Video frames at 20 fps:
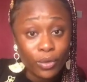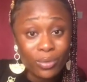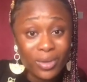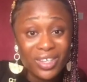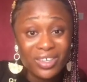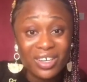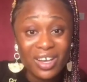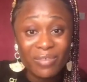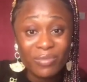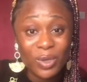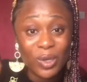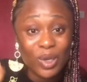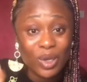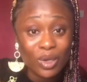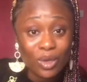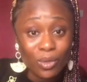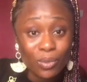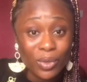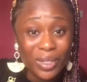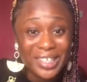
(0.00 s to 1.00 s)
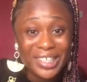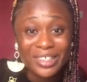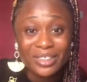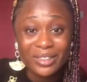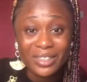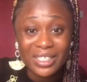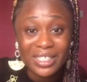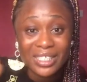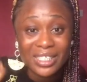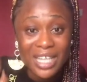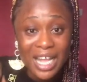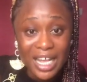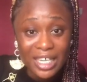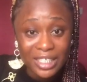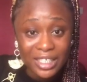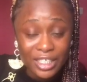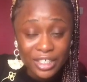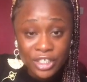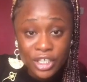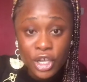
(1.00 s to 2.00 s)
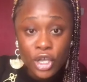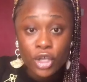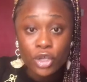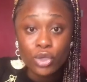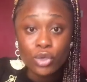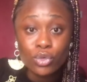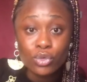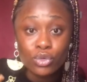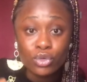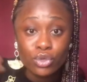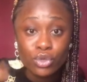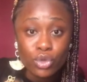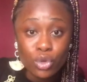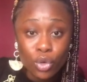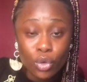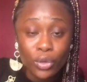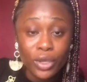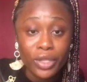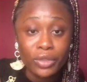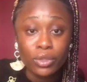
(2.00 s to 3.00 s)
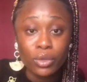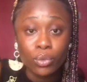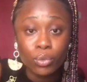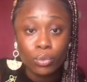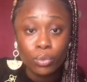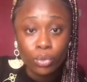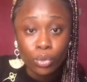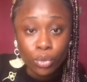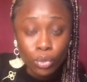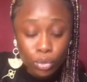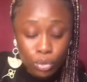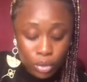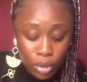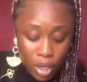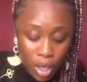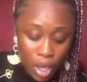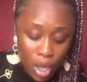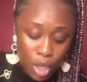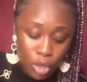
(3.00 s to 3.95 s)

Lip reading: When you have a color wheel and understand it, you will know in the rule